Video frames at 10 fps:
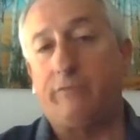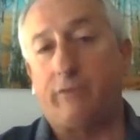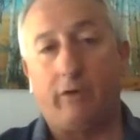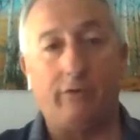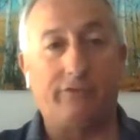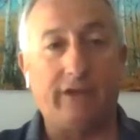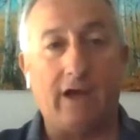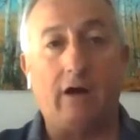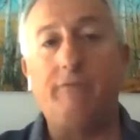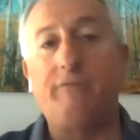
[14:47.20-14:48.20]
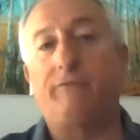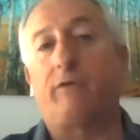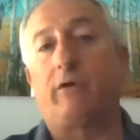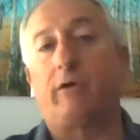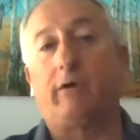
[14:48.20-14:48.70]
for yourself,
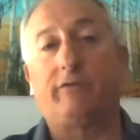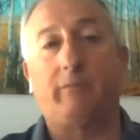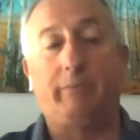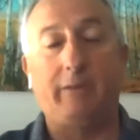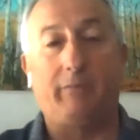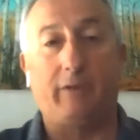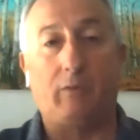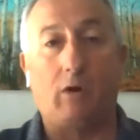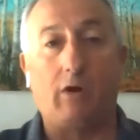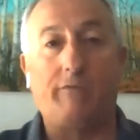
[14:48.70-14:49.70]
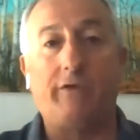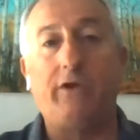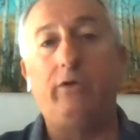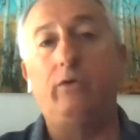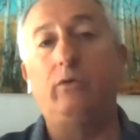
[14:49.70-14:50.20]
for some people that work for
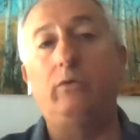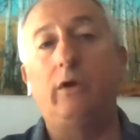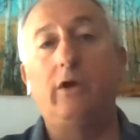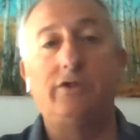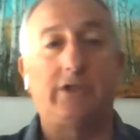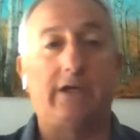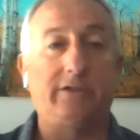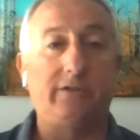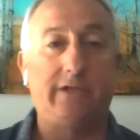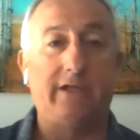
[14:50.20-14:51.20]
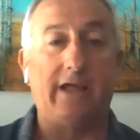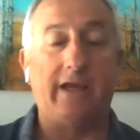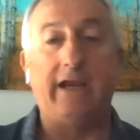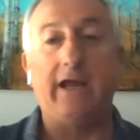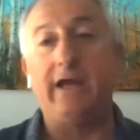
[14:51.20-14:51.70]
you. Should I do
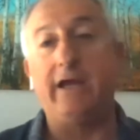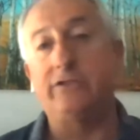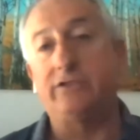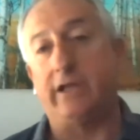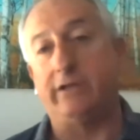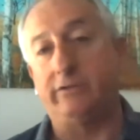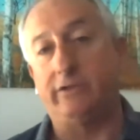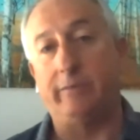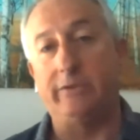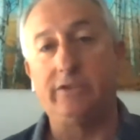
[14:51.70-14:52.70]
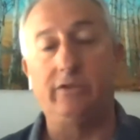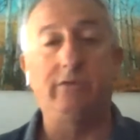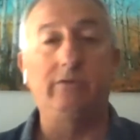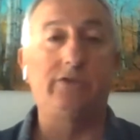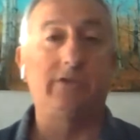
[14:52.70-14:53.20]
1099? Should I do
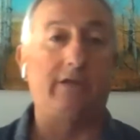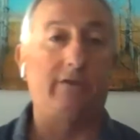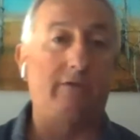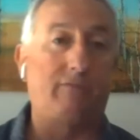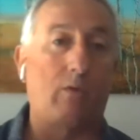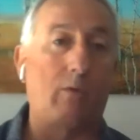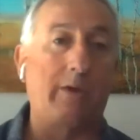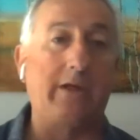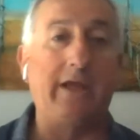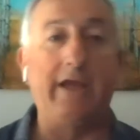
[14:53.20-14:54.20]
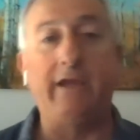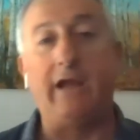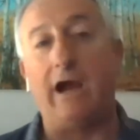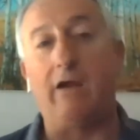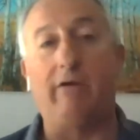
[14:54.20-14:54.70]
W-2? Should I do a 401k,
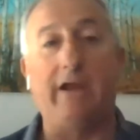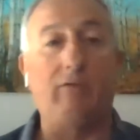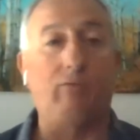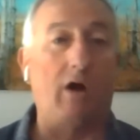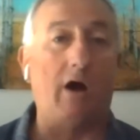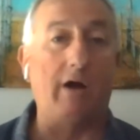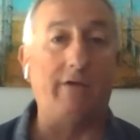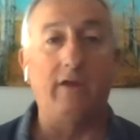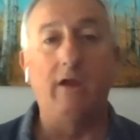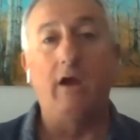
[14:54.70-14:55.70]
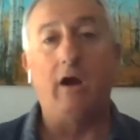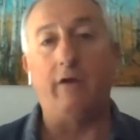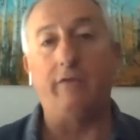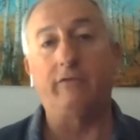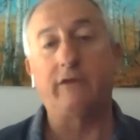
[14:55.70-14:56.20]
IRA, Roth,
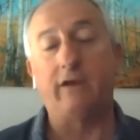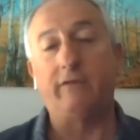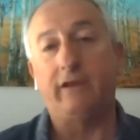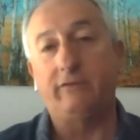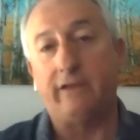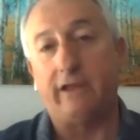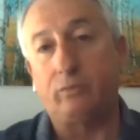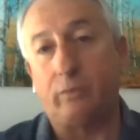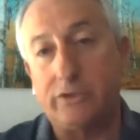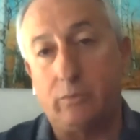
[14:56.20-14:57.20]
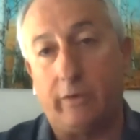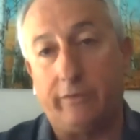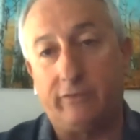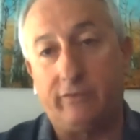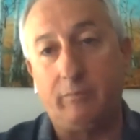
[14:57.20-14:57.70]
all those kind of things? That's what you
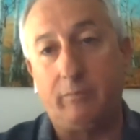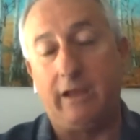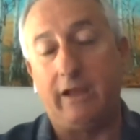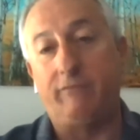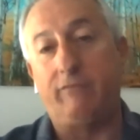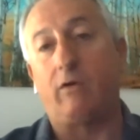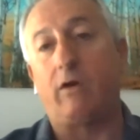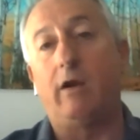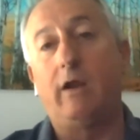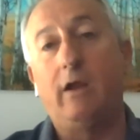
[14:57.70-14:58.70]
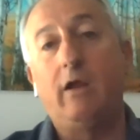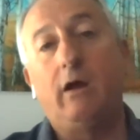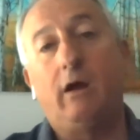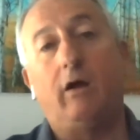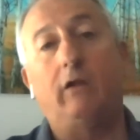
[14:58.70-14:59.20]
want the CPA for.
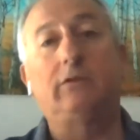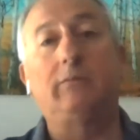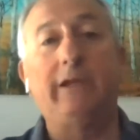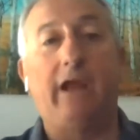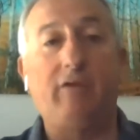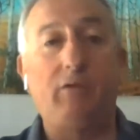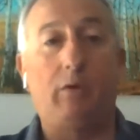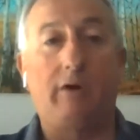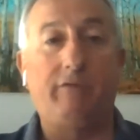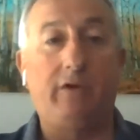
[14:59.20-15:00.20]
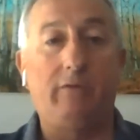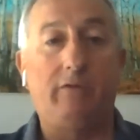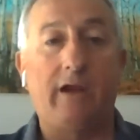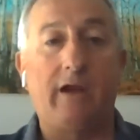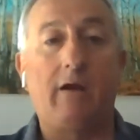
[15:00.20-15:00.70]
ultimately, every one of you
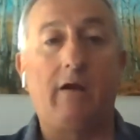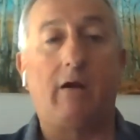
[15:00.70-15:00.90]
there